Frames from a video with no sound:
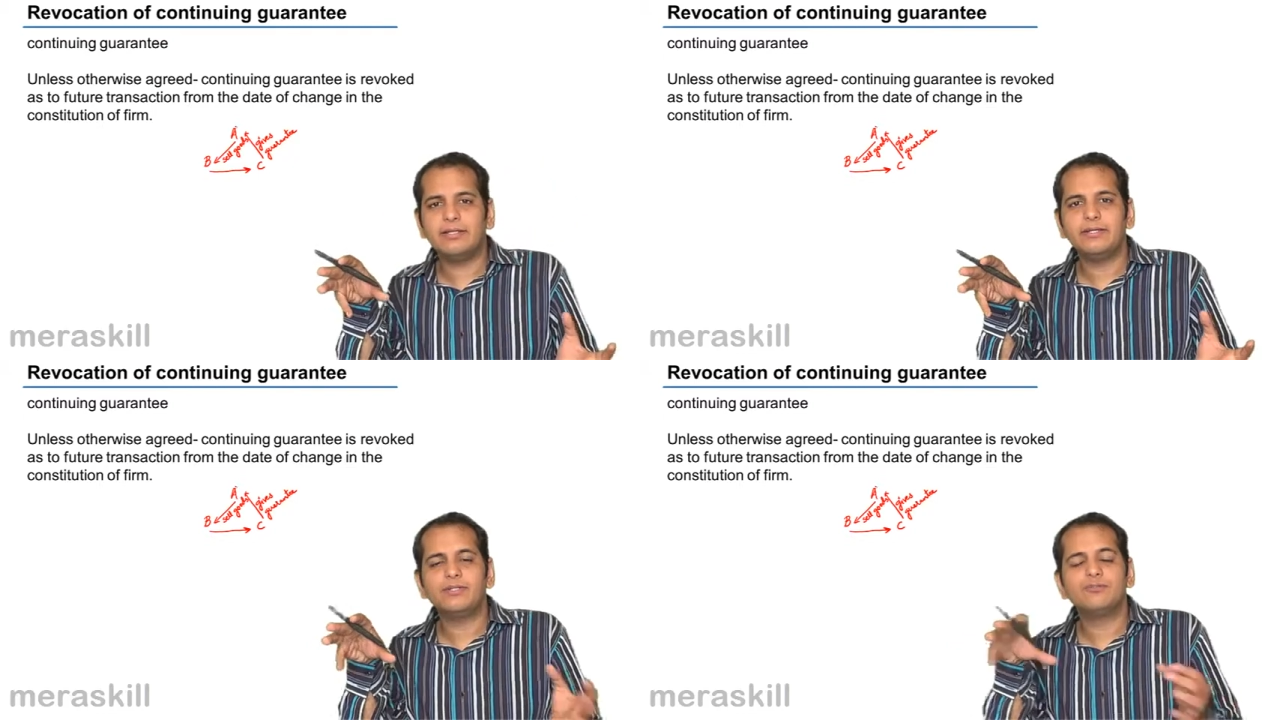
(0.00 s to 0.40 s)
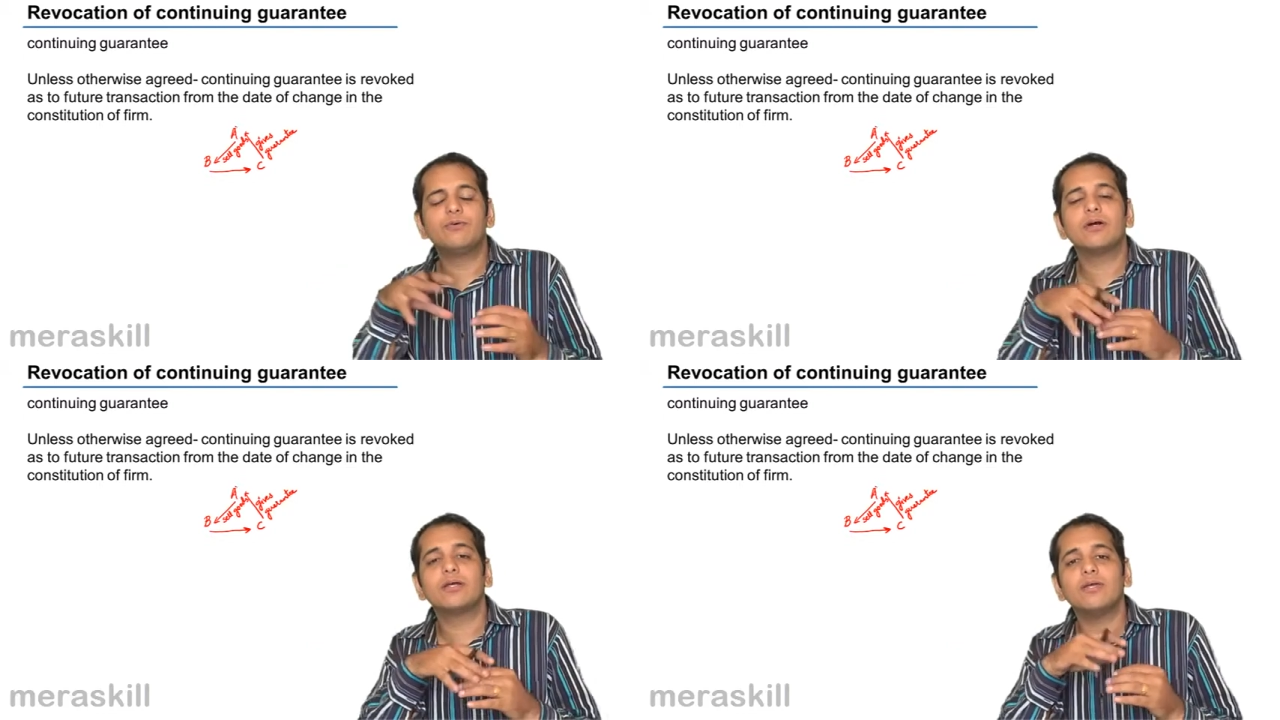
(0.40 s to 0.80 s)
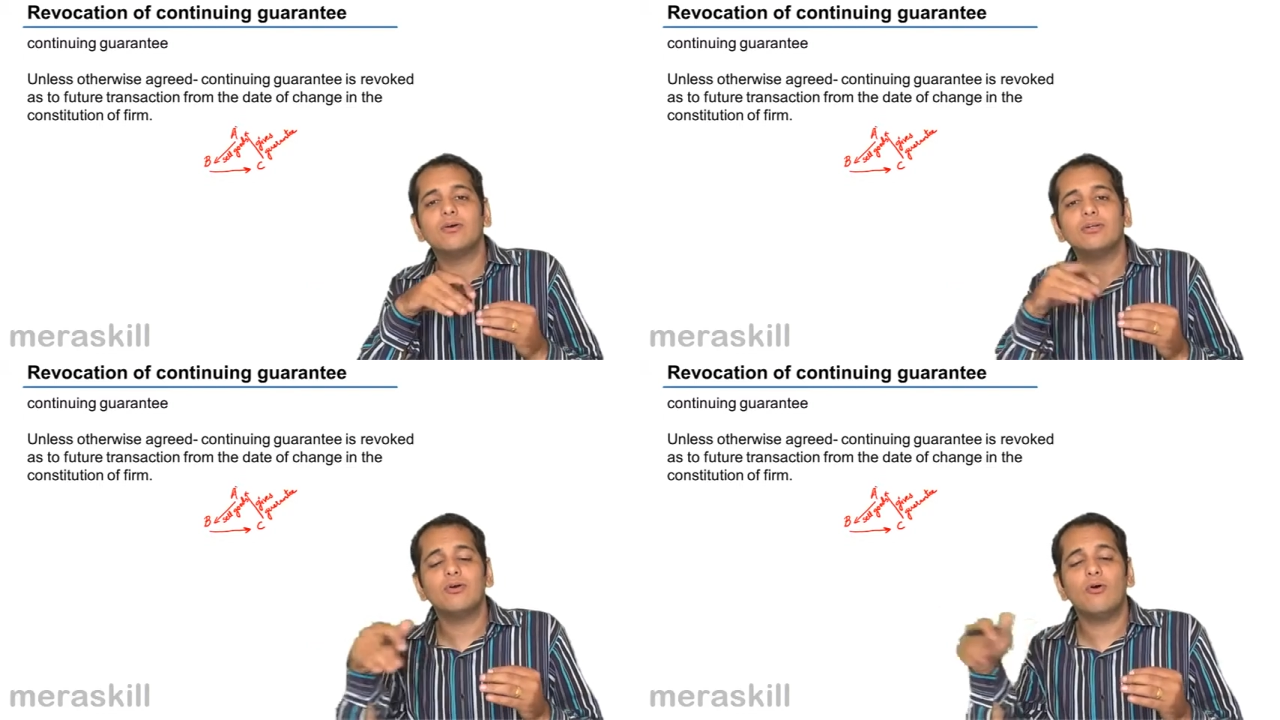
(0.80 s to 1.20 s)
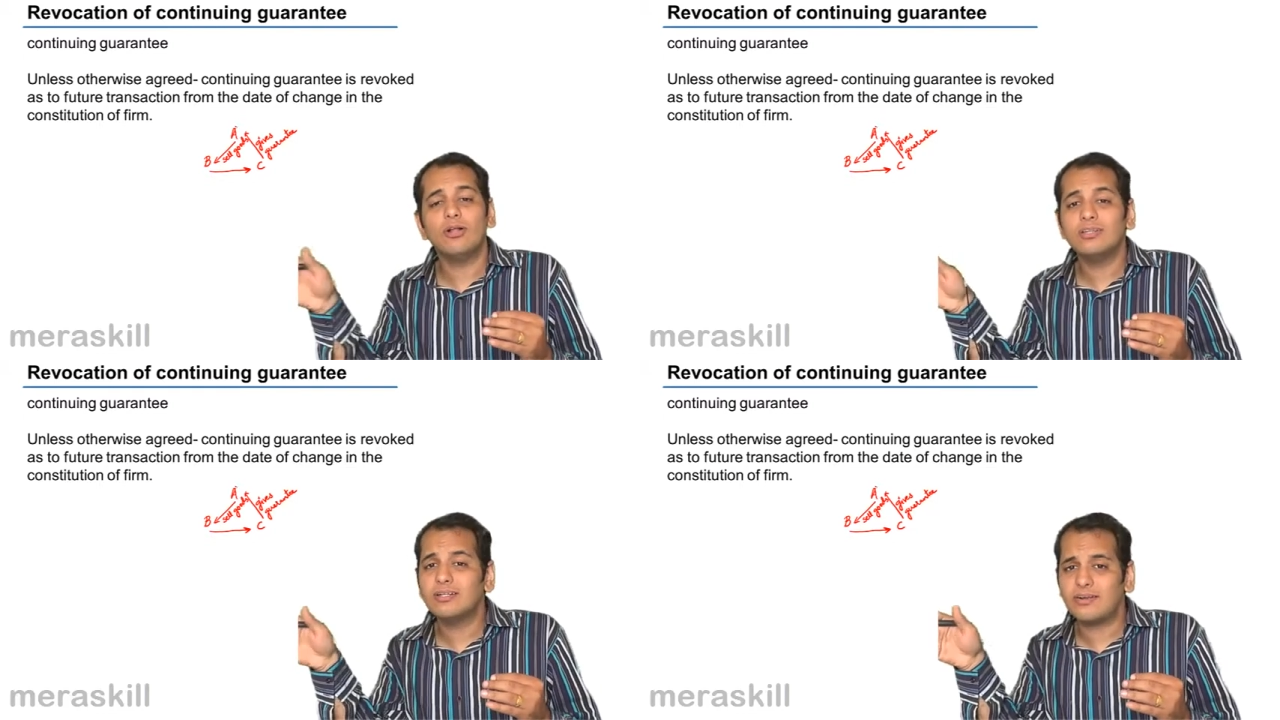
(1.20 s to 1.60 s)
It is working on
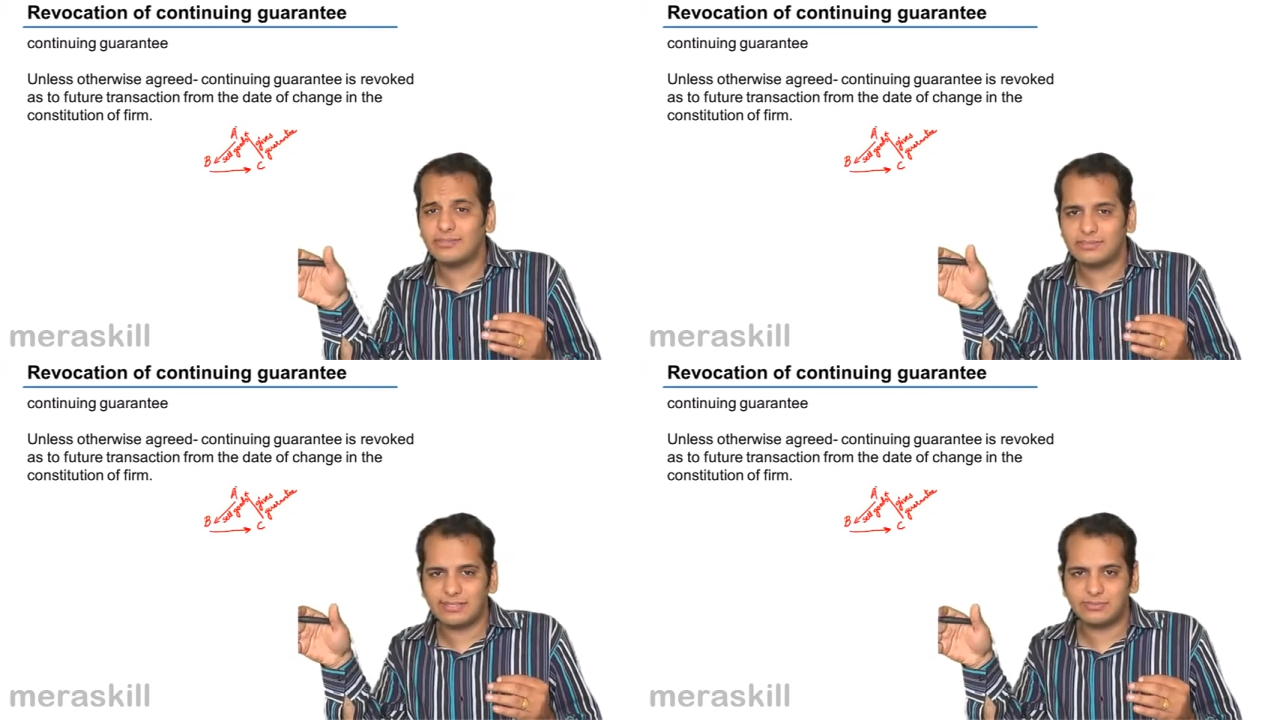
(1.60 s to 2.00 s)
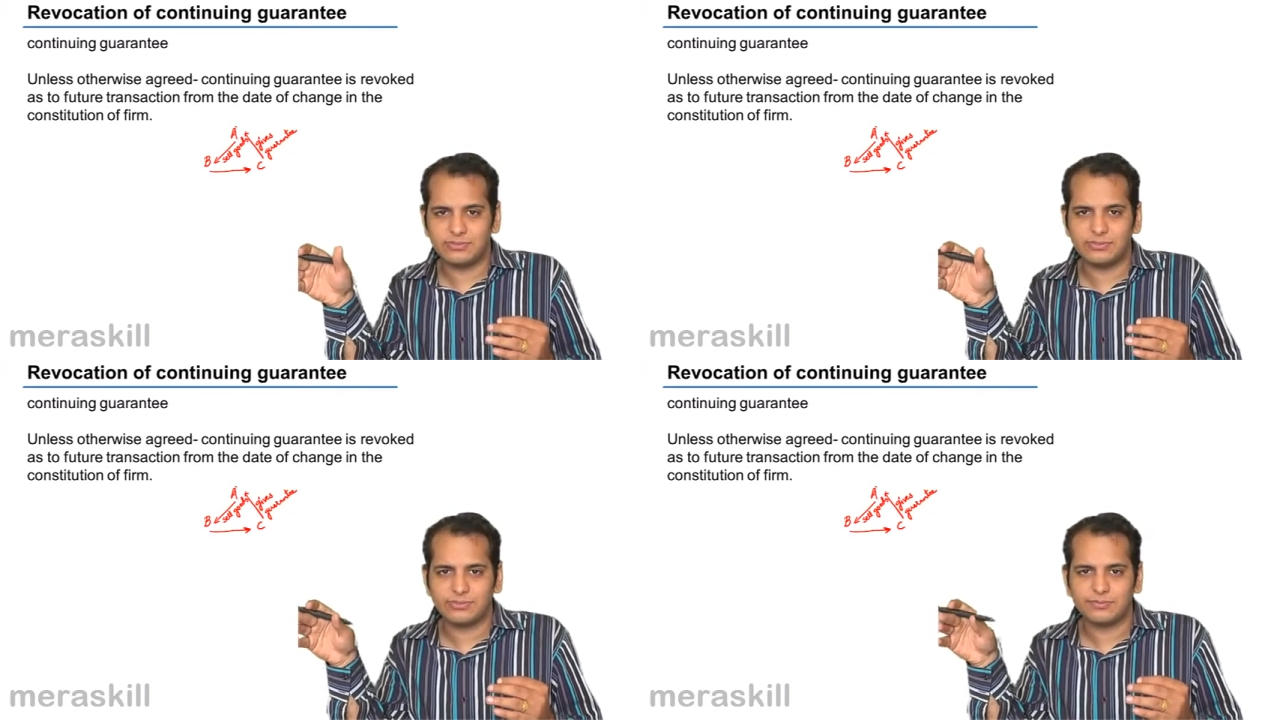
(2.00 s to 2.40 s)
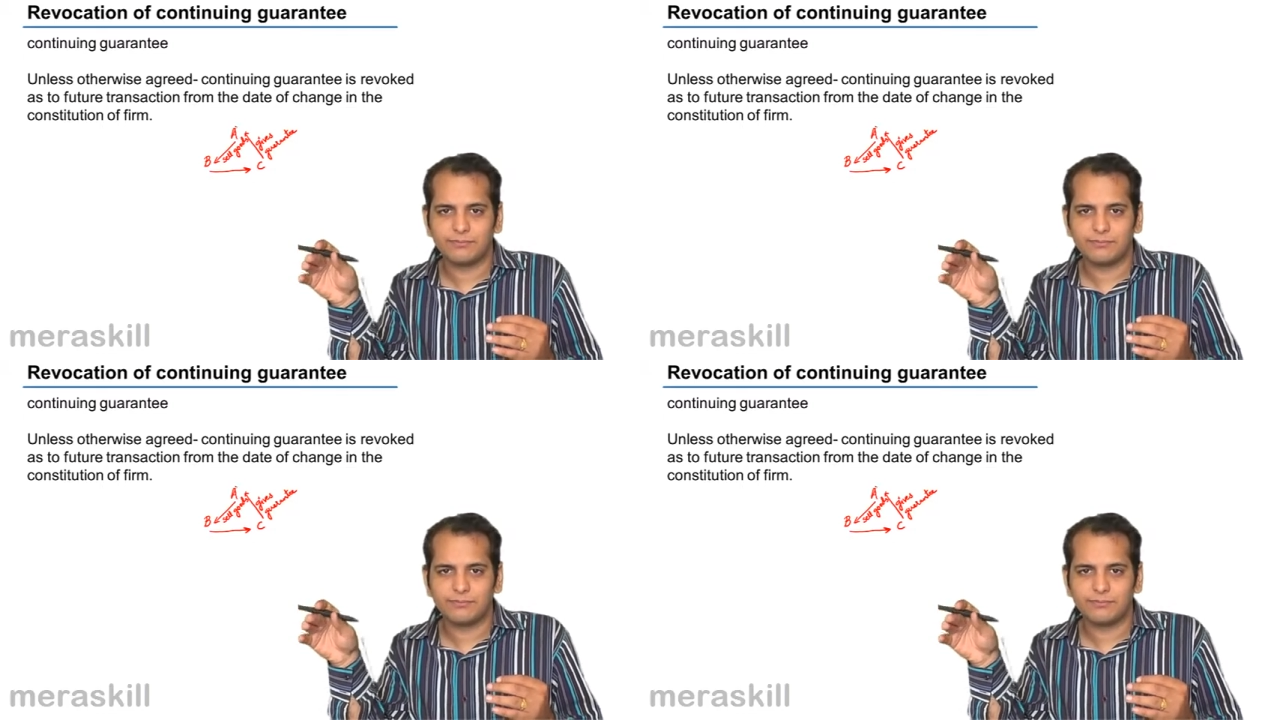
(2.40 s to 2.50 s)
all the transactions.